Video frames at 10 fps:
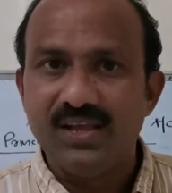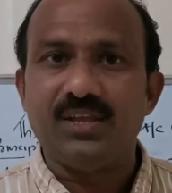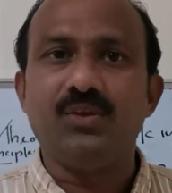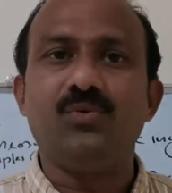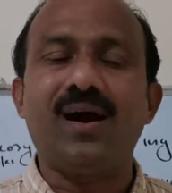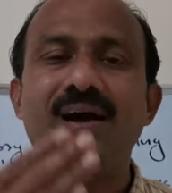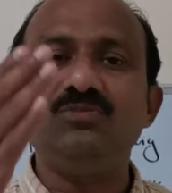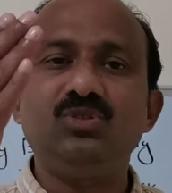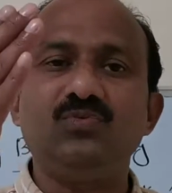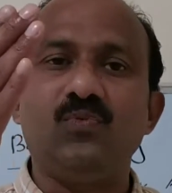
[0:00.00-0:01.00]
you
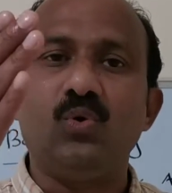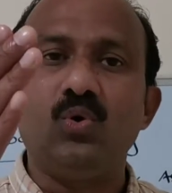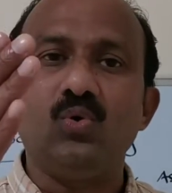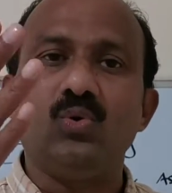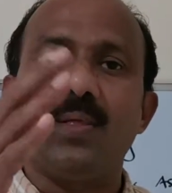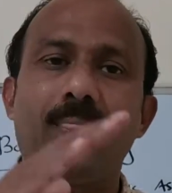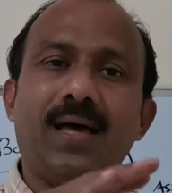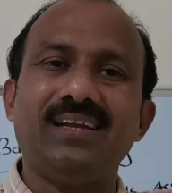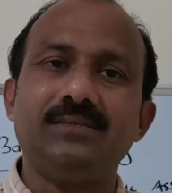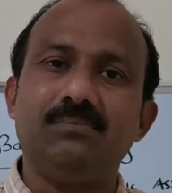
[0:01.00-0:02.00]
have to follow
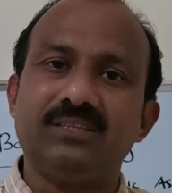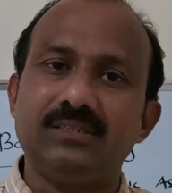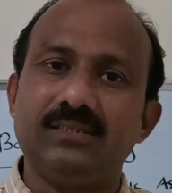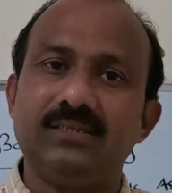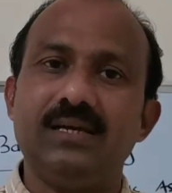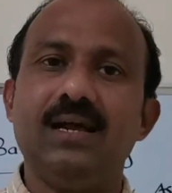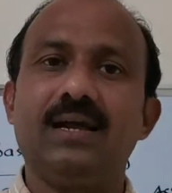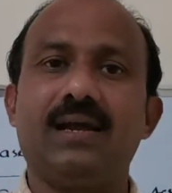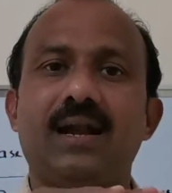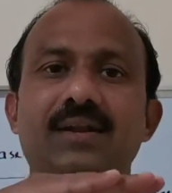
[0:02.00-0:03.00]
that method
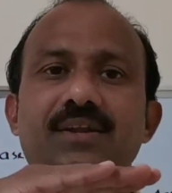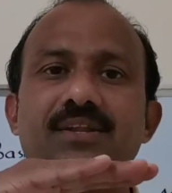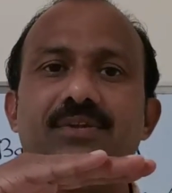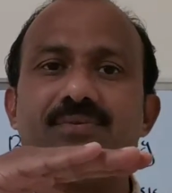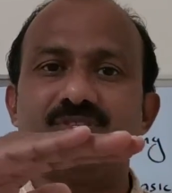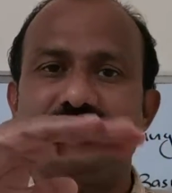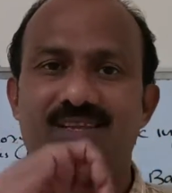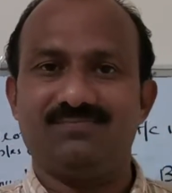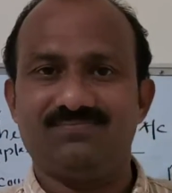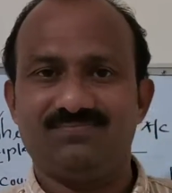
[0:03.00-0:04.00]
continuously.